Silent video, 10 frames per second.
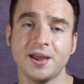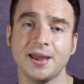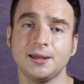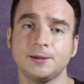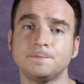
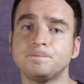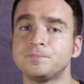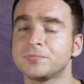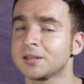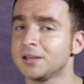
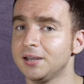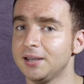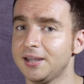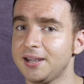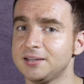then
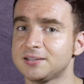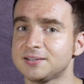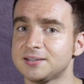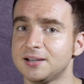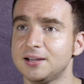
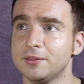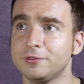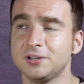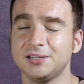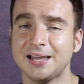it's
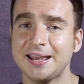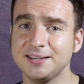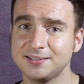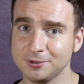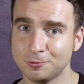the
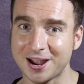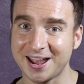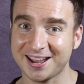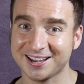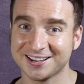lazy
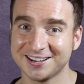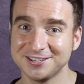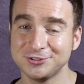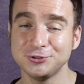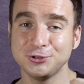way
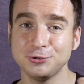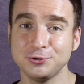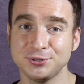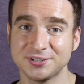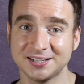to
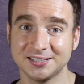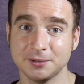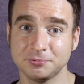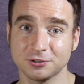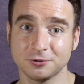use an
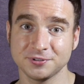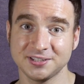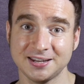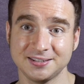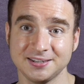
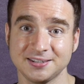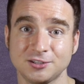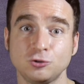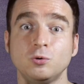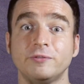elliptical
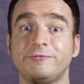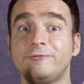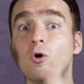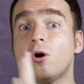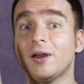sentence to
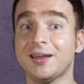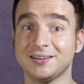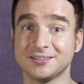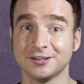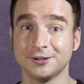
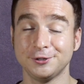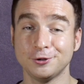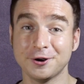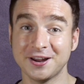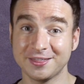avoid
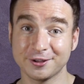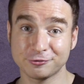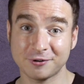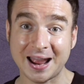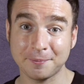learning
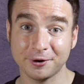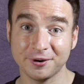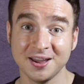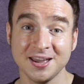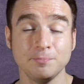the
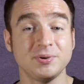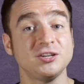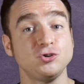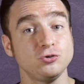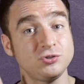grammar,
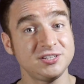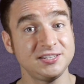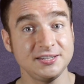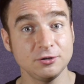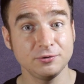because you
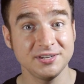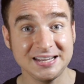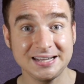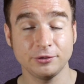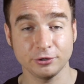still
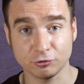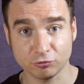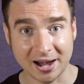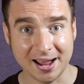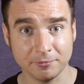need the
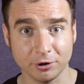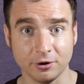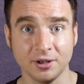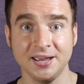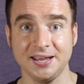
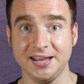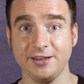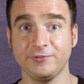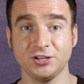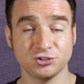grammar
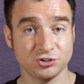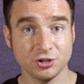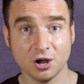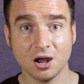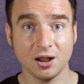if
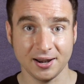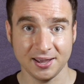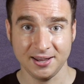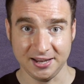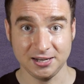it's
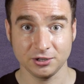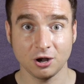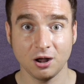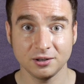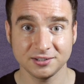not
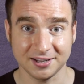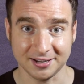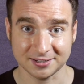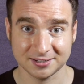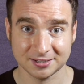in
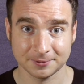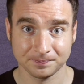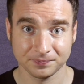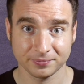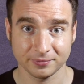
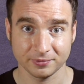context,